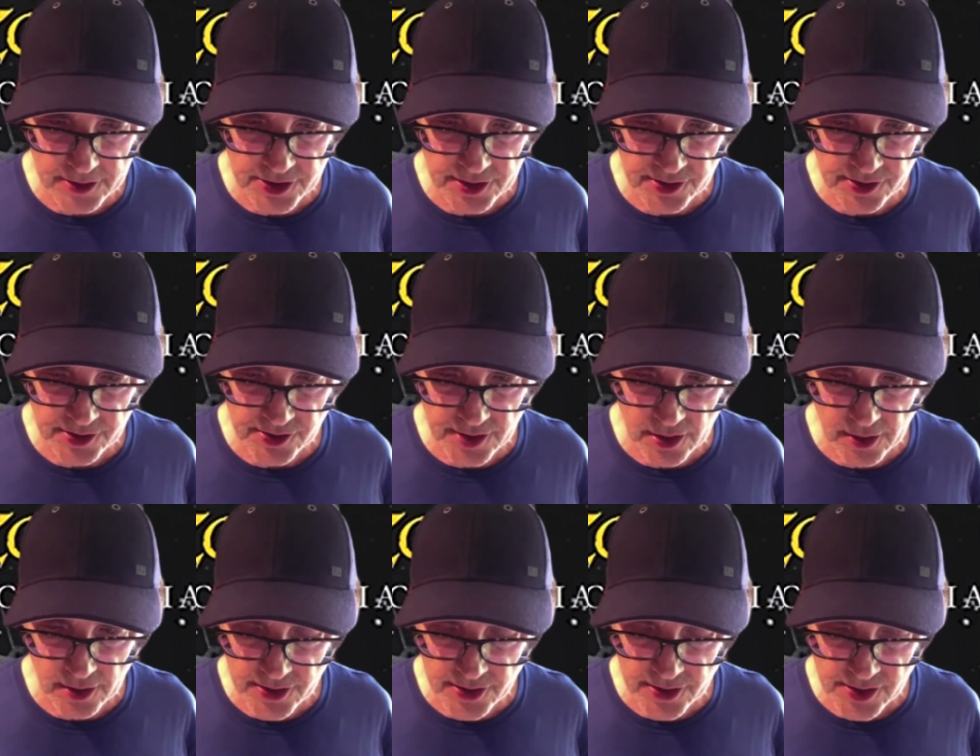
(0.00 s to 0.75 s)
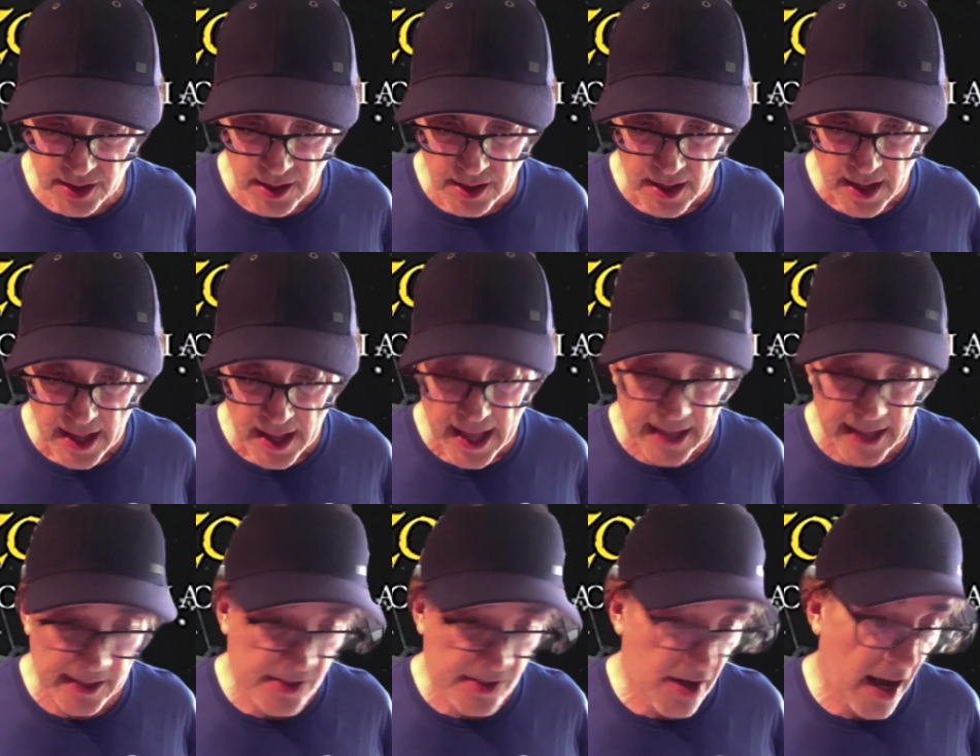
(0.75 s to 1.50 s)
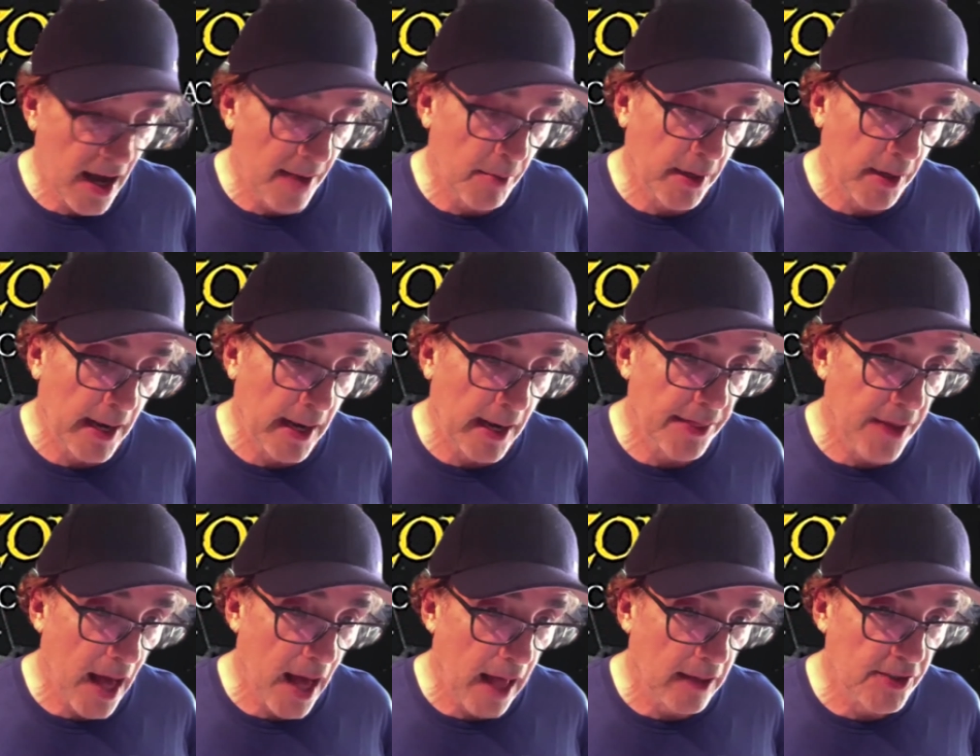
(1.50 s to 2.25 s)
series at a time when
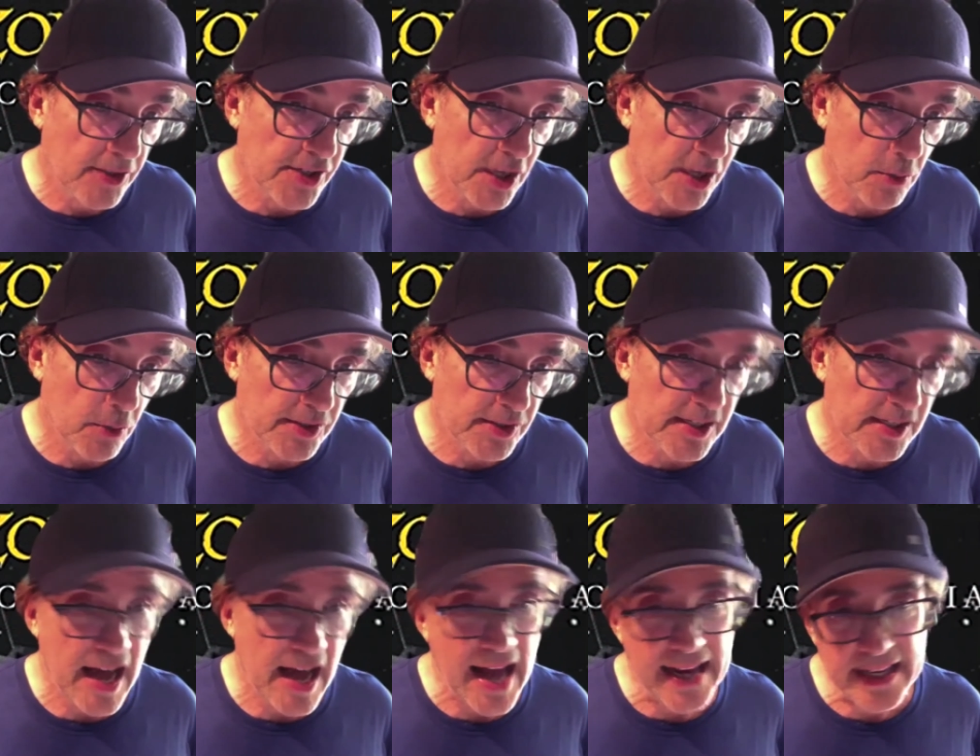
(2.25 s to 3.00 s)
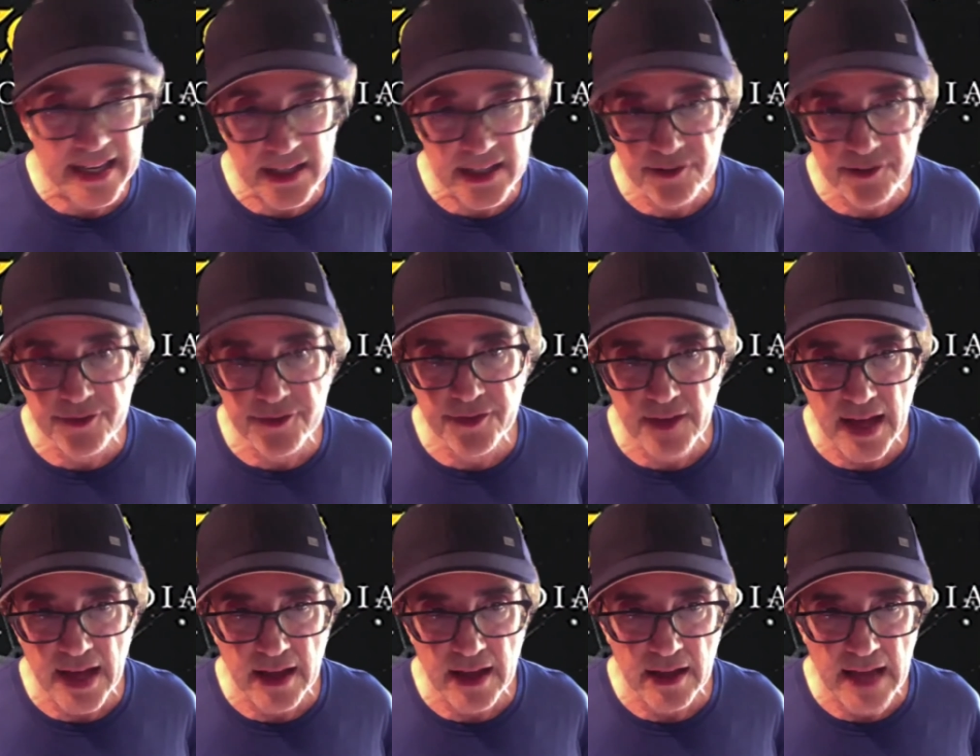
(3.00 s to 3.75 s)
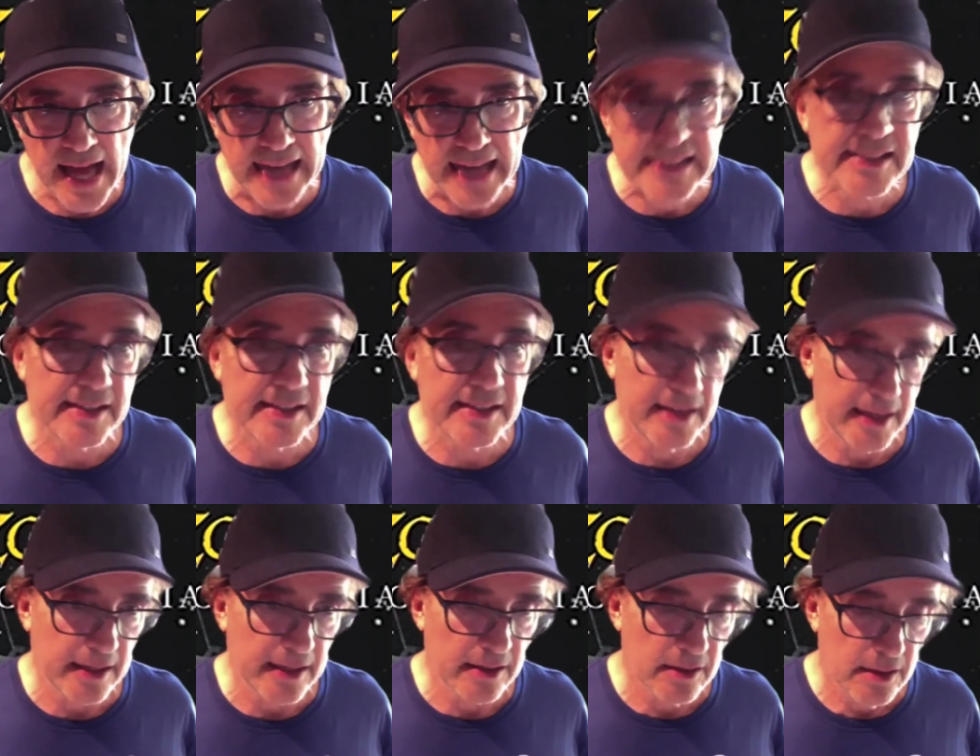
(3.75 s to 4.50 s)
anthology was kind of
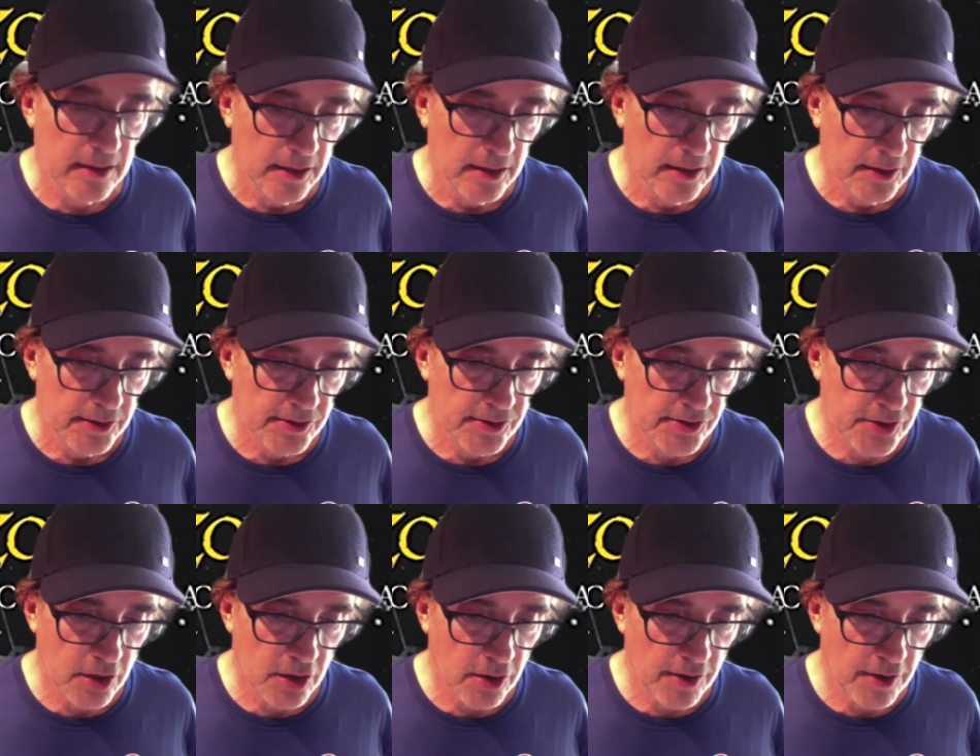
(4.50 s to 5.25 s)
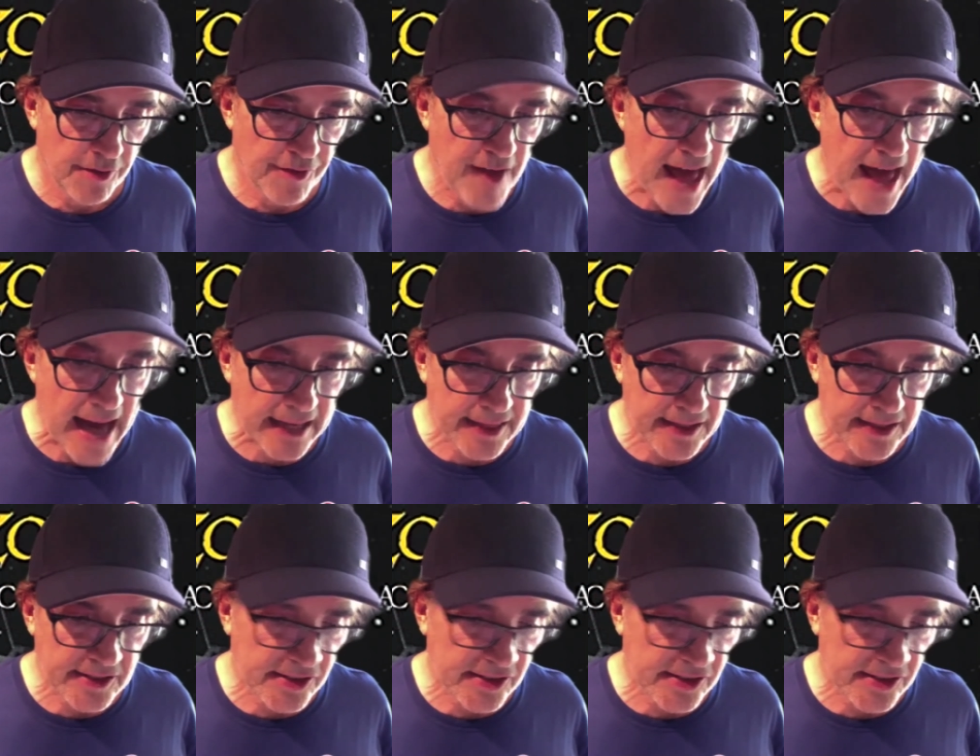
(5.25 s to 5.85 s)
exiting. So the fact that